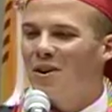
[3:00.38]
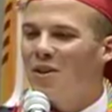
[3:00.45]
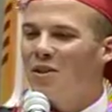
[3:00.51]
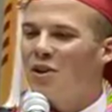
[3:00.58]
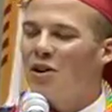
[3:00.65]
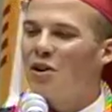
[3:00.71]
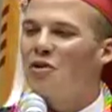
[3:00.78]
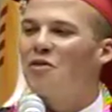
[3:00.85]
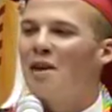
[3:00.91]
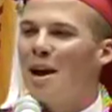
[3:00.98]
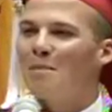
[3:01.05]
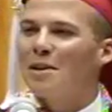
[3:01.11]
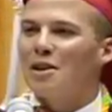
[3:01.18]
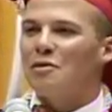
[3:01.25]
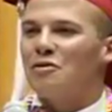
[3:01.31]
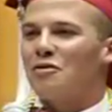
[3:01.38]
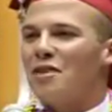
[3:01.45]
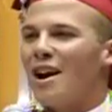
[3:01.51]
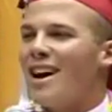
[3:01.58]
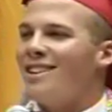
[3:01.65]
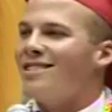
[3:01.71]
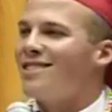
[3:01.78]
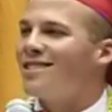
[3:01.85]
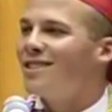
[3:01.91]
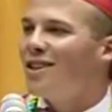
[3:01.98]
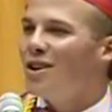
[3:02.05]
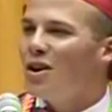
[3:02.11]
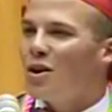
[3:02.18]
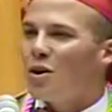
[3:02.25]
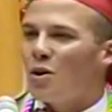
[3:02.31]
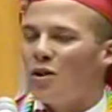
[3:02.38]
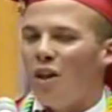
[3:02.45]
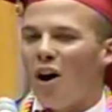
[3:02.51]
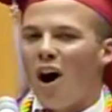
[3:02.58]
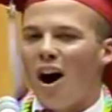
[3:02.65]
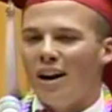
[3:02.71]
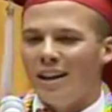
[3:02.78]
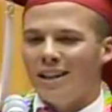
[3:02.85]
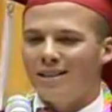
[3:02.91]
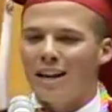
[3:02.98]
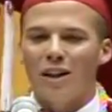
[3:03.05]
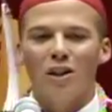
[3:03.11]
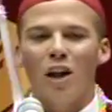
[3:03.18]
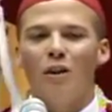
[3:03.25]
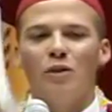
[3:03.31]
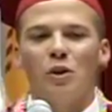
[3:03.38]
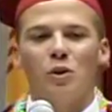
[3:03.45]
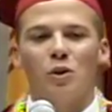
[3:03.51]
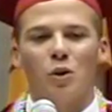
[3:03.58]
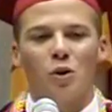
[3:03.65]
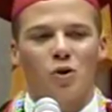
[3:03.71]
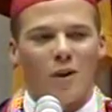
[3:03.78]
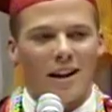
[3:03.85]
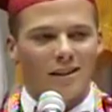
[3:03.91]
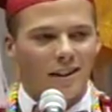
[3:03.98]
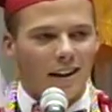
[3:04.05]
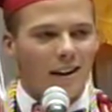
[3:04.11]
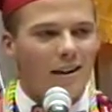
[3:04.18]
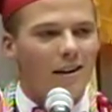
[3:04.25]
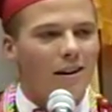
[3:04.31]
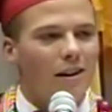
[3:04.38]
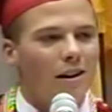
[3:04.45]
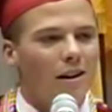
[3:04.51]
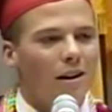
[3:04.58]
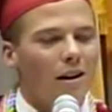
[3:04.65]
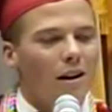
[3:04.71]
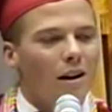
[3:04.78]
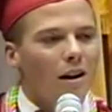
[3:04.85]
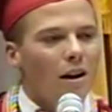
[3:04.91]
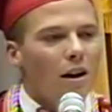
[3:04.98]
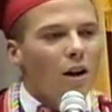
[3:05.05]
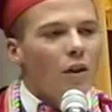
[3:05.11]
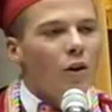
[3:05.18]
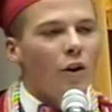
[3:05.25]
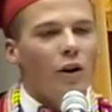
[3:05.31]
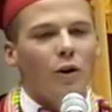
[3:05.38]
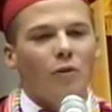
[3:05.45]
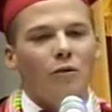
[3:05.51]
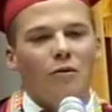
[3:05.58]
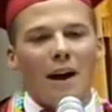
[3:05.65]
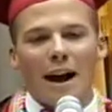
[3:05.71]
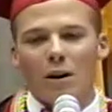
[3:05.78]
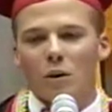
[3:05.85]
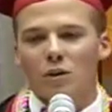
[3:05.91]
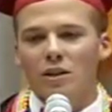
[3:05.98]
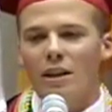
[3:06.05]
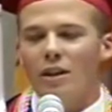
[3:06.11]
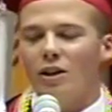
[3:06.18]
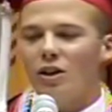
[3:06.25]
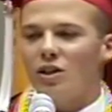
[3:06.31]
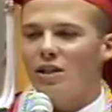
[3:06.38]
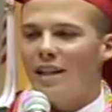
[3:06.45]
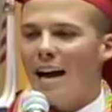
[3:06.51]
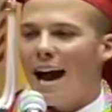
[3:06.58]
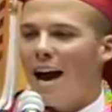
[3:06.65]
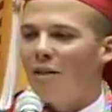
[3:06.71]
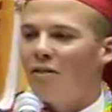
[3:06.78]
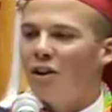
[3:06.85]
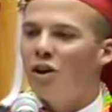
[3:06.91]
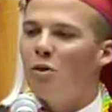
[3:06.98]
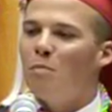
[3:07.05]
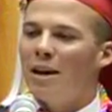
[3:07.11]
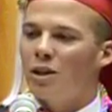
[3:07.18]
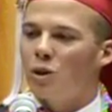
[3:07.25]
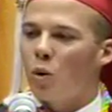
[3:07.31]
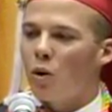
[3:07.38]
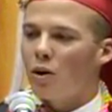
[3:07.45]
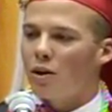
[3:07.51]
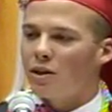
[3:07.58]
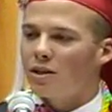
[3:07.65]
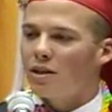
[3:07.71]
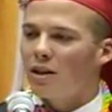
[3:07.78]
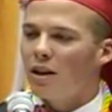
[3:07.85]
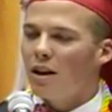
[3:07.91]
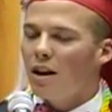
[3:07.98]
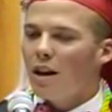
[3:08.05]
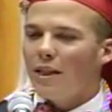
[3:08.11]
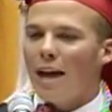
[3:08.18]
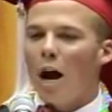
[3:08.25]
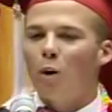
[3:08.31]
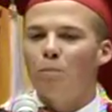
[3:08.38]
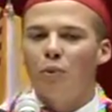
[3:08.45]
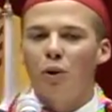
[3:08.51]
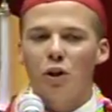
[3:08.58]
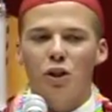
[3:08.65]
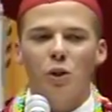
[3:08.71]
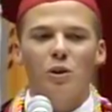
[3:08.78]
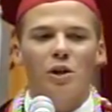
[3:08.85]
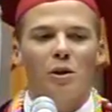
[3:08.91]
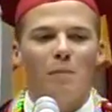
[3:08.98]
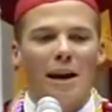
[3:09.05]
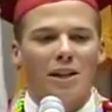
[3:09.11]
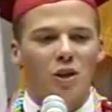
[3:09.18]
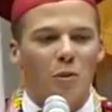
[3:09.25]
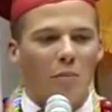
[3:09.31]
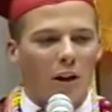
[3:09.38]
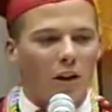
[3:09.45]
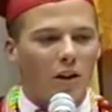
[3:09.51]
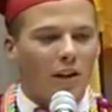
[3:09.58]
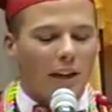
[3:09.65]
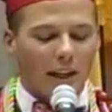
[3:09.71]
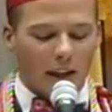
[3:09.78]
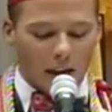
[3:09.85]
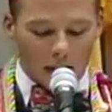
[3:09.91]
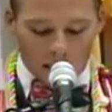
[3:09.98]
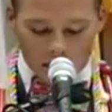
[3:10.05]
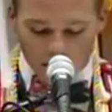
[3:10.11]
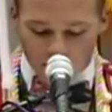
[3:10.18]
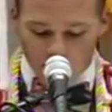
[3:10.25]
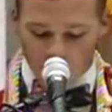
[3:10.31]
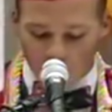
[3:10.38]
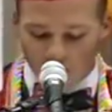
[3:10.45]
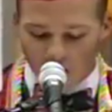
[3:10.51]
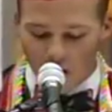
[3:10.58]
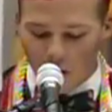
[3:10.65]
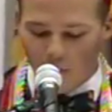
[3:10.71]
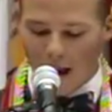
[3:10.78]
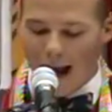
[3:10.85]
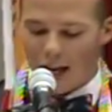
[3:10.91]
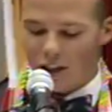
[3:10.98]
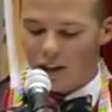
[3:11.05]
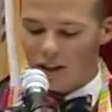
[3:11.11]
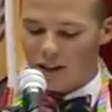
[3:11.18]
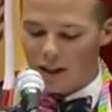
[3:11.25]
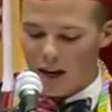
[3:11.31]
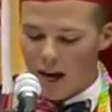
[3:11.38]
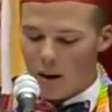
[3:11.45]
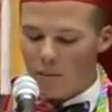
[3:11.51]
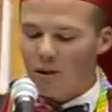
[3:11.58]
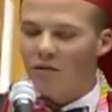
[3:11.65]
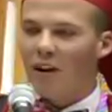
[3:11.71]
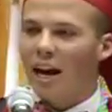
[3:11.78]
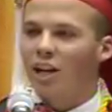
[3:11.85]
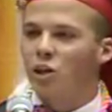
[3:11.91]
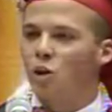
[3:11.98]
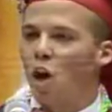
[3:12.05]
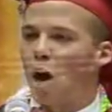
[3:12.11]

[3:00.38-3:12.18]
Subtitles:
They're your family and friends who are in the audience that loved you so greatly. They're your faculty and your staff and your mentors that help push you to the best of your ability to discover your passions and provide you the